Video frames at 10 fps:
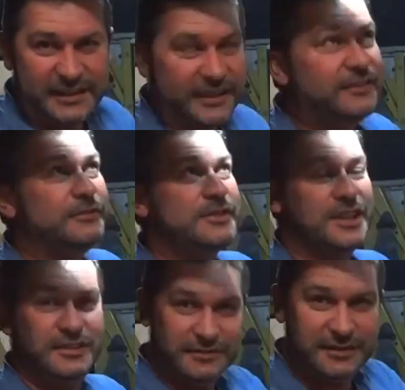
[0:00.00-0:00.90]
right.
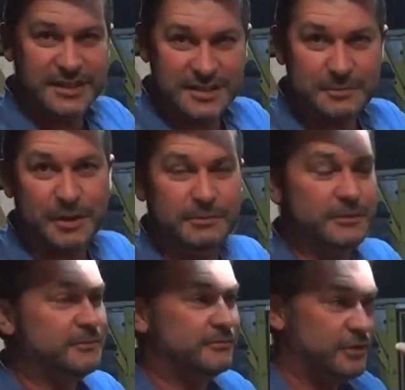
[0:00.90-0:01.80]
So this is a
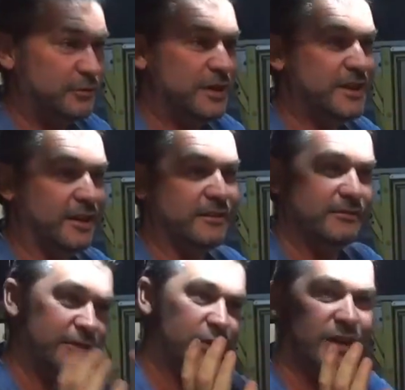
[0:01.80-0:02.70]
problem. The window.
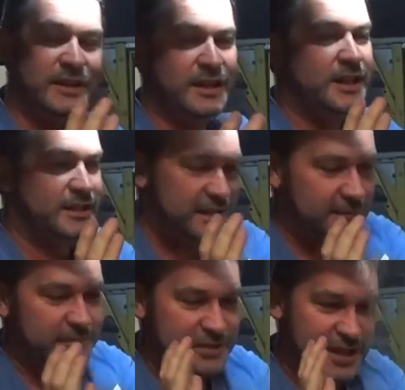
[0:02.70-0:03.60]
All right. Yep.
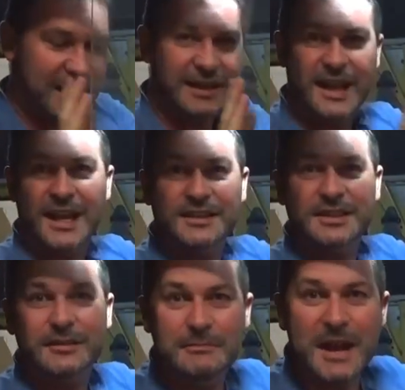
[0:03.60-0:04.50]
Charlie has
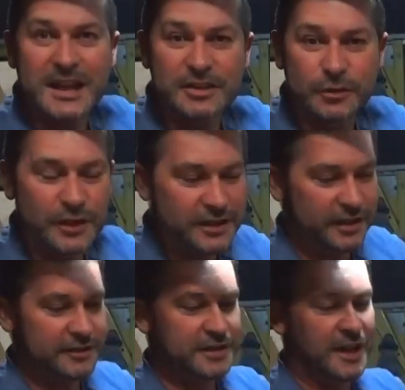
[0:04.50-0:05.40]
manual
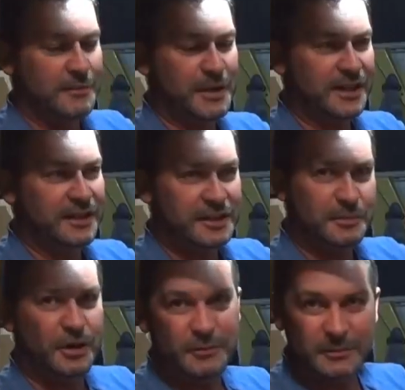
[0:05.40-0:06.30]
windows, but the
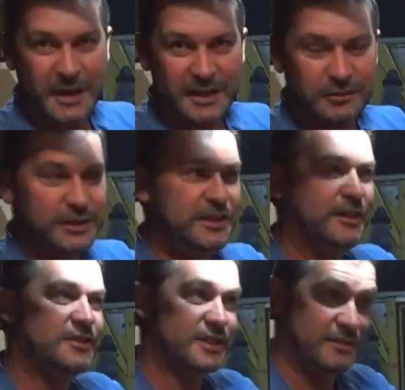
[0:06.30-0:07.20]
problem with manual
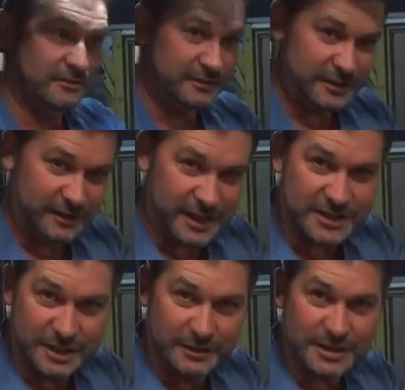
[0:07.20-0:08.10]
windows in a
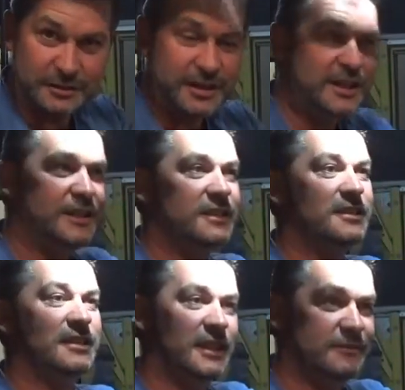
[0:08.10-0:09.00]
Series 3
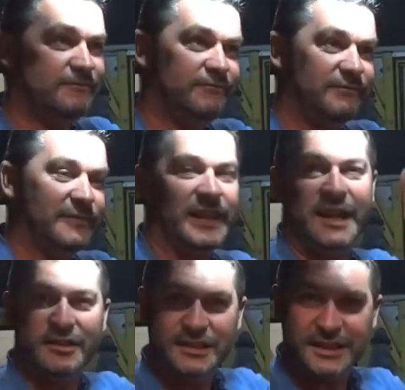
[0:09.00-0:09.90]
is that they
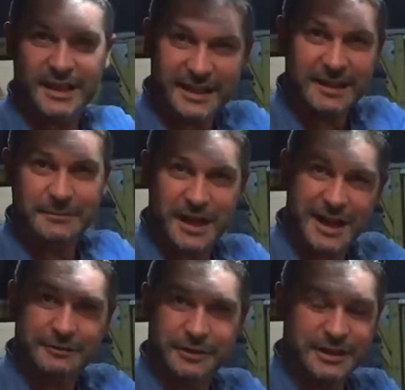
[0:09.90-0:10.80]
only take up half the